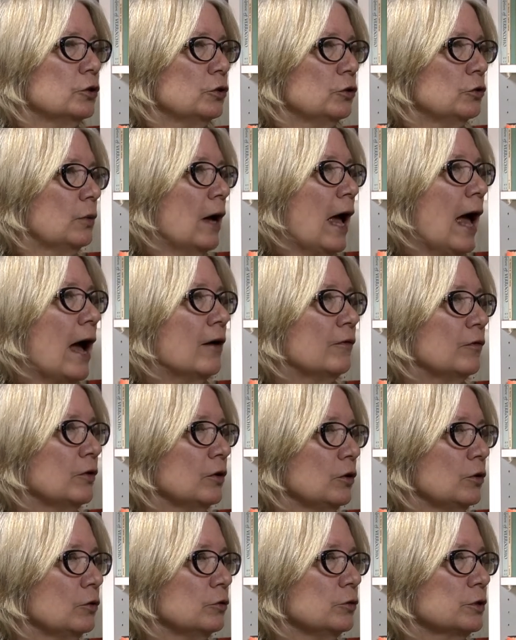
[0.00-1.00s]
who have a
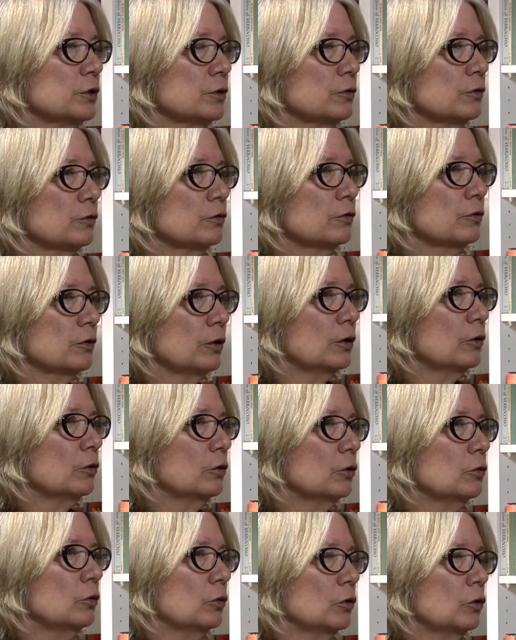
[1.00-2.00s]
use, you know,
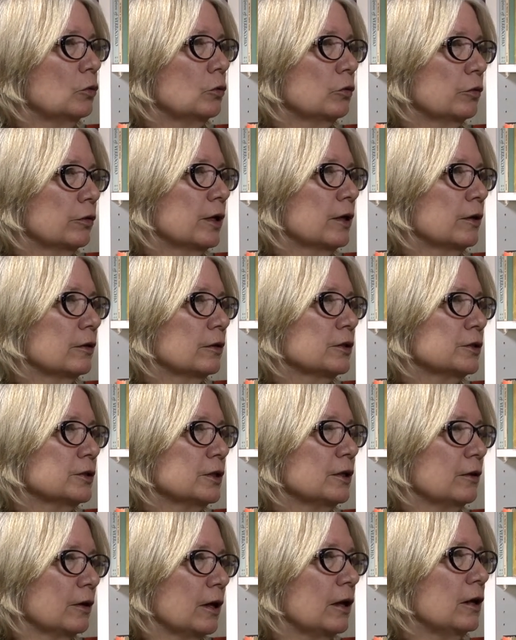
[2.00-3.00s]
who think this
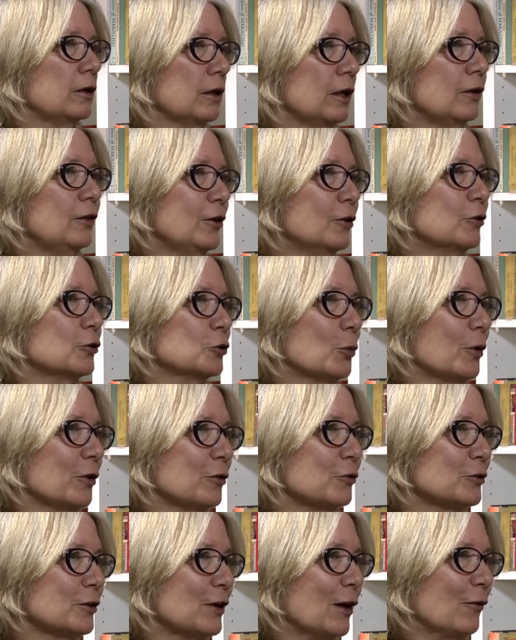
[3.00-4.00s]
in years where
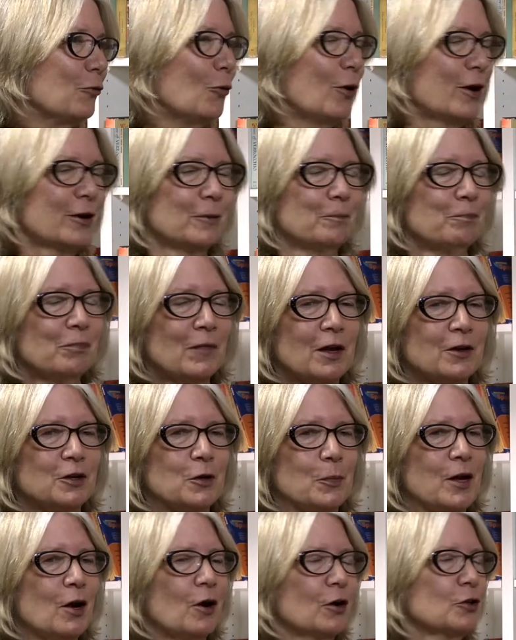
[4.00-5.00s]
there's enough water
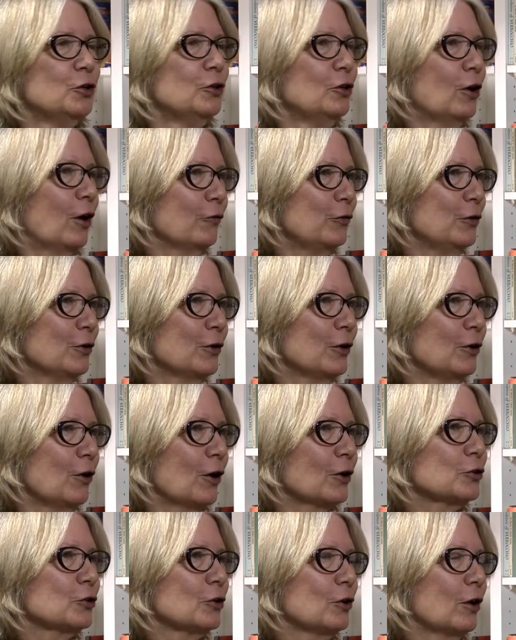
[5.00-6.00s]
to be auctioned off, you can
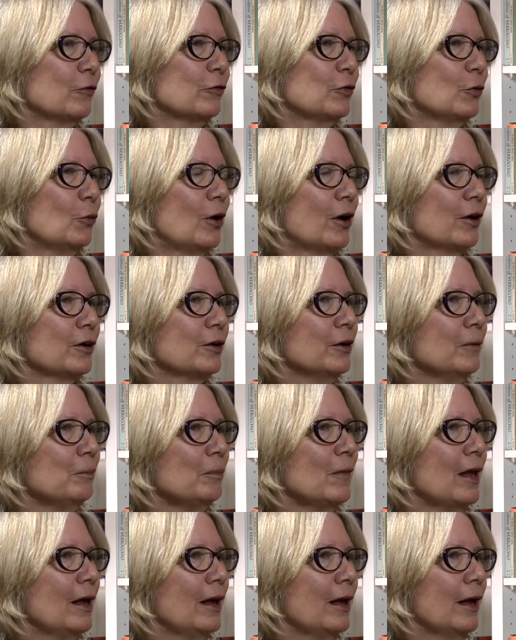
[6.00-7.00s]
auction off the water.
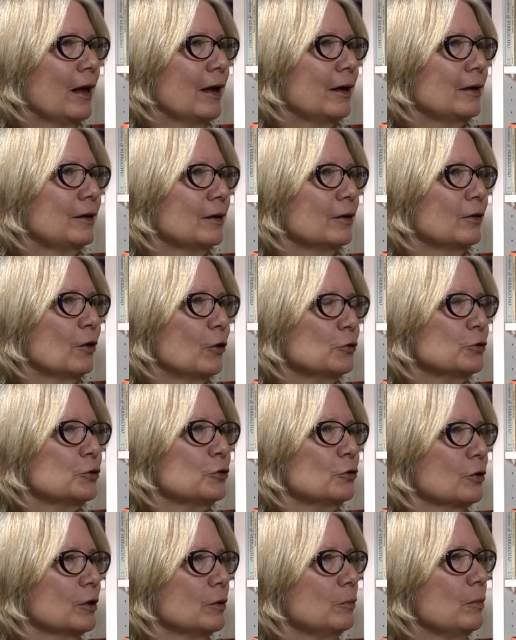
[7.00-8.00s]
And those
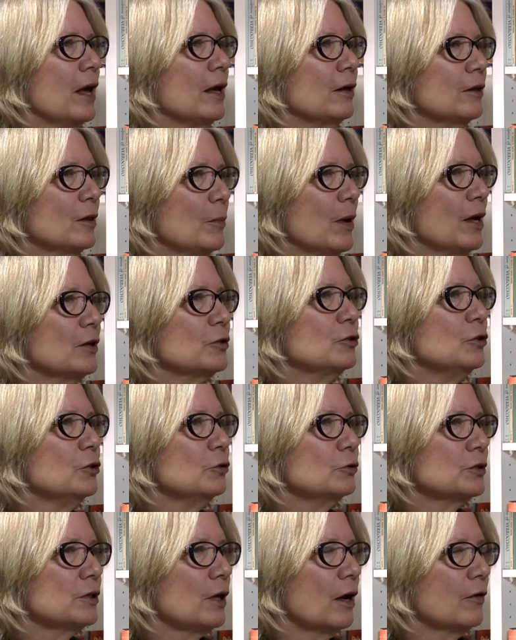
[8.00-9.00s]
who can make the best
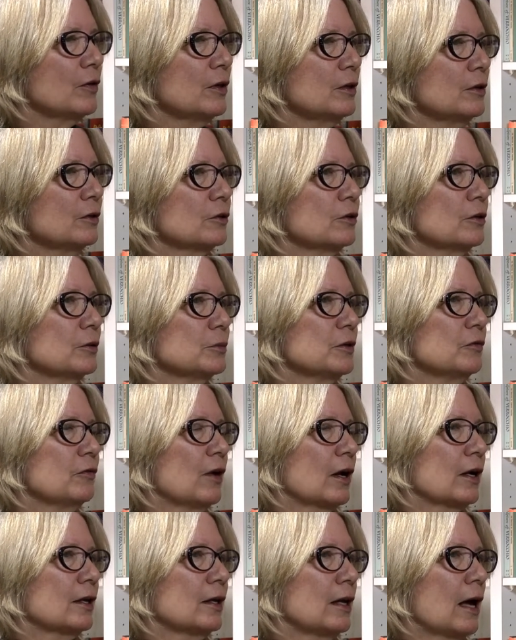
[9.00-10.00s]
use of it in terms of
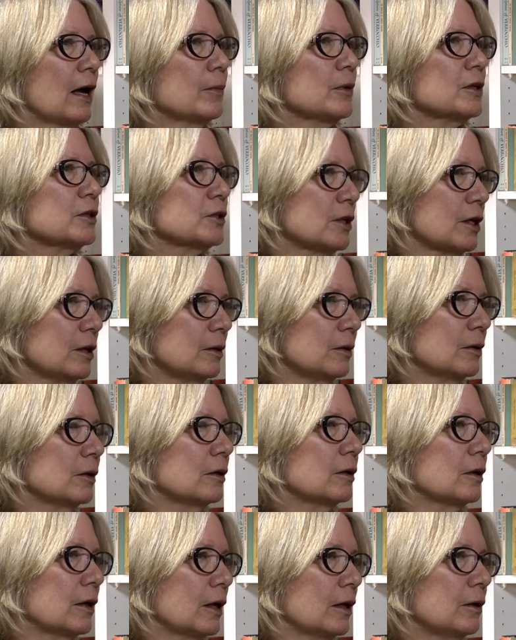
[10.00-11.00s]
economics
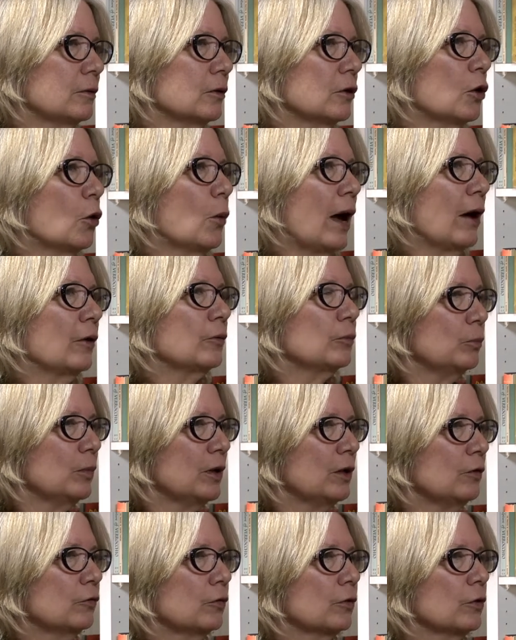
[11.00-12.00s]
can go out and
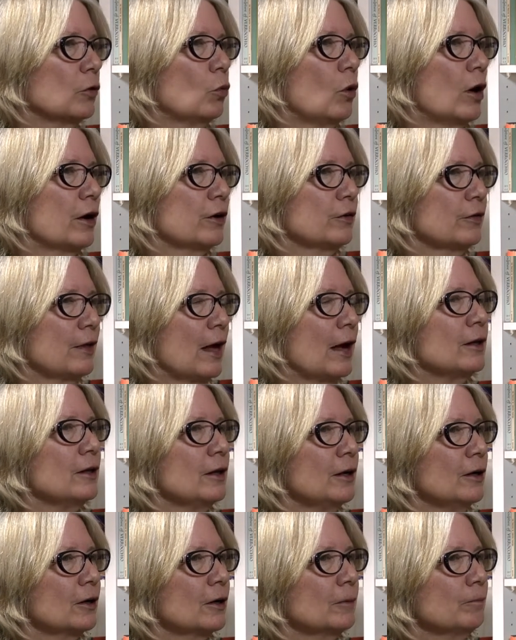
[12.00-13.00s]
bid for the water that
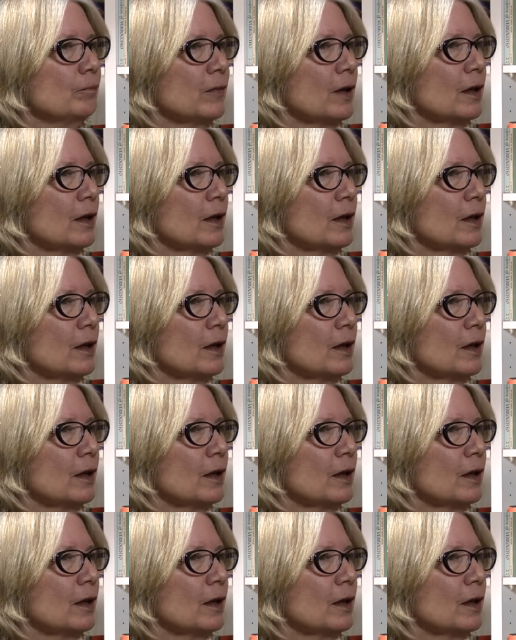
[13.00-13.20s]
year.